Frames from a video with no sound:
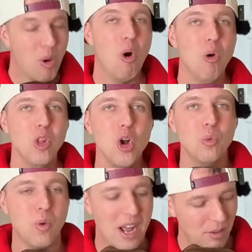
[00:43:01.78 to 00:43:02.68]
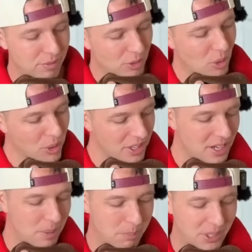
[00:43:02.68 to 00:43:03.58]
Polo Ralph
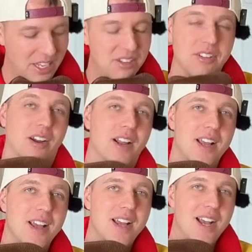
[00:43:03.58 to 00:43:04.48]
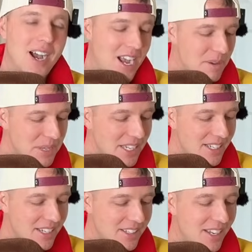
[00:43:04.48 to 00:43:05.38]
Lauren blazer. I
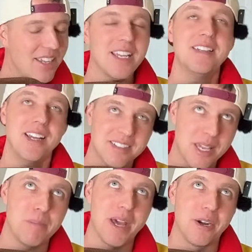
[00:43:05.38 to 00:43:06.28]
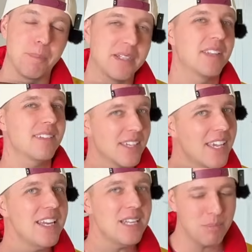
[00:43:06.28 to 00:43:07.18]
mean, it does get better, but does it
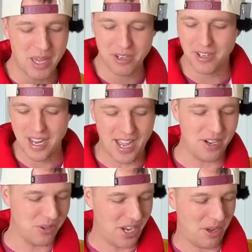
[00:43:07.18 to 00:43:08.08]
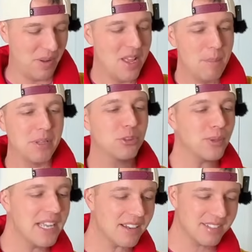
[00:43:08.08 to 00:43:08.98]
get any better? I don't know. But
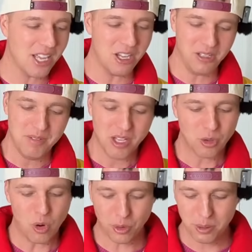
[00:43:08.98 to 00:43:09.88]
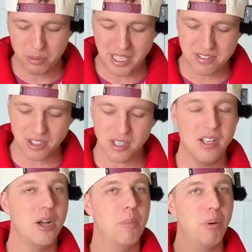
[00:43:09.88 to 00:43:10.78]
3XL corduroy
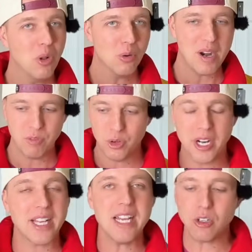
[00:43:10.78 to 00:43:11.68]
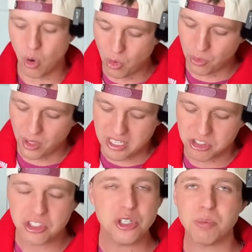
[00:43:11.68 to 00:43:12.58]
blazer, Polo Ralph Lauren. Again, corduroy
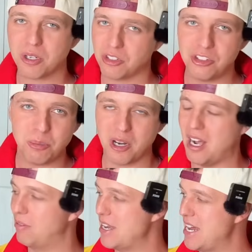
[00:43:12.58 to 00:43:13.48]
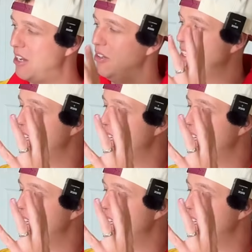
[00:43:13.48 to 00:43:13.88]
is super hot right now.